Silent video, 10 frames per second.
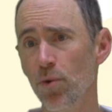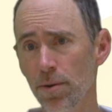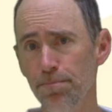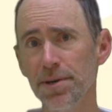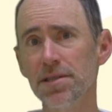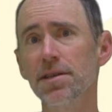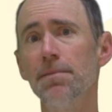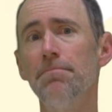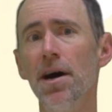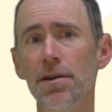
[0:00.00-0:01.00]
we're building a
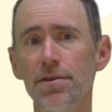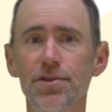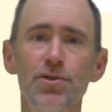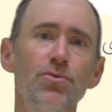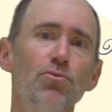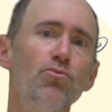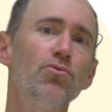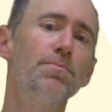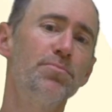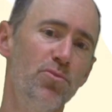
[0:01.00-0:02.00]
model
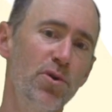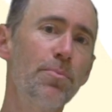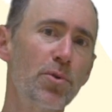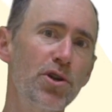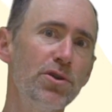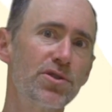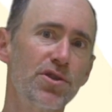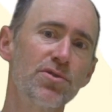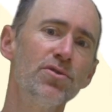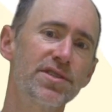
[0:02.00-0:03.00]
to reproduce
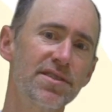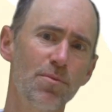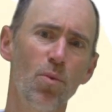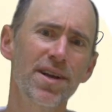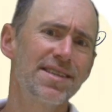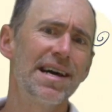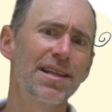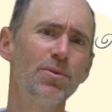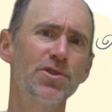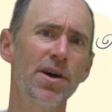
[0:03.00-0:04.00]
the solar system, what
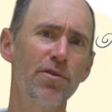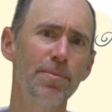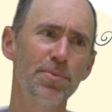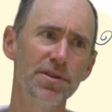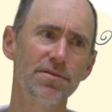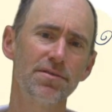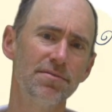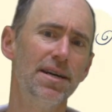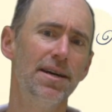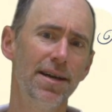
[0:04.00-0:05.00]
exactly are we trying to reproduce?
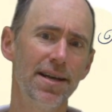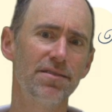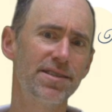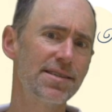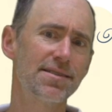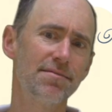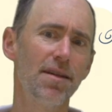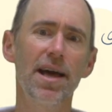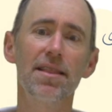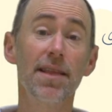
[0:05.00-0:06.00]
Just
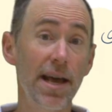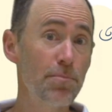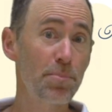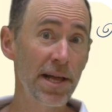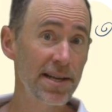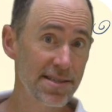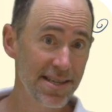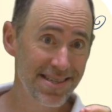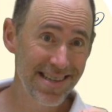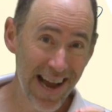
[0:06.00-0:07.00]
the 8 planets
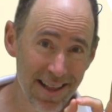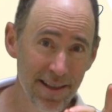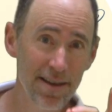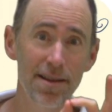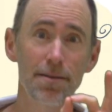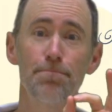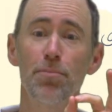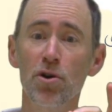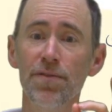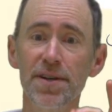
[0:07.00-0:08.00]
exactly on their
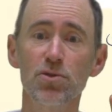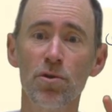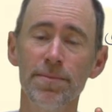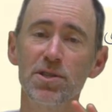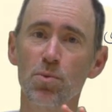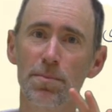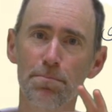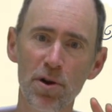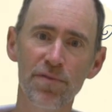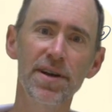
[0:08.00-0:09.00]
perfect orbits with
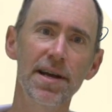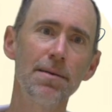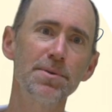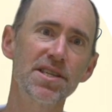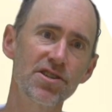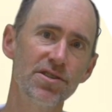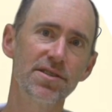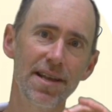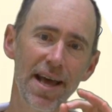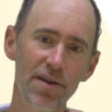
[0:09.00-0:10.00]
perfect
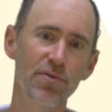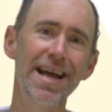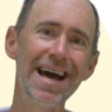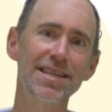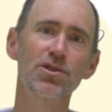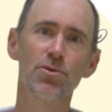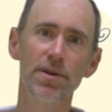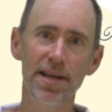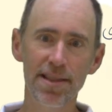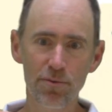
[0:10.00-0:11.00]
compositions and every
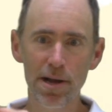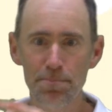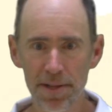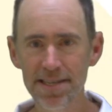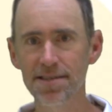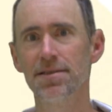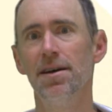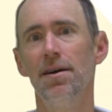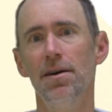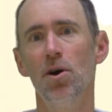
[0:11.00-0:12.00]
asteroid in the right place?
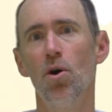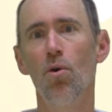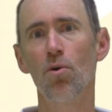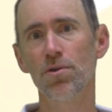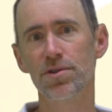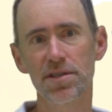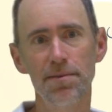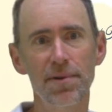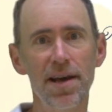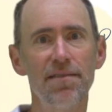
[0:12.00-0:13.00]
Or
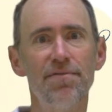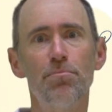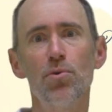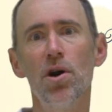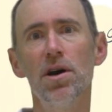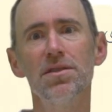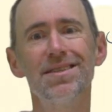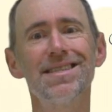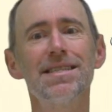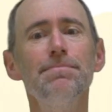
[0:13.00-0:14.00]
some kind of broad
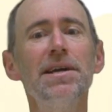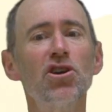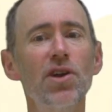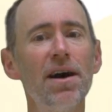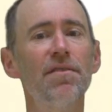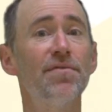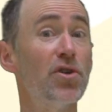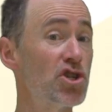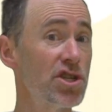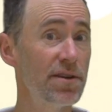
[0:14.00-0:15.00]
smeared out
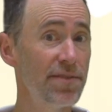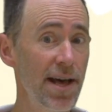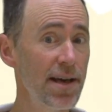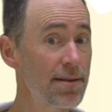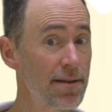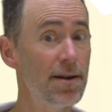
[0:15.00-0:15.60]
version of that?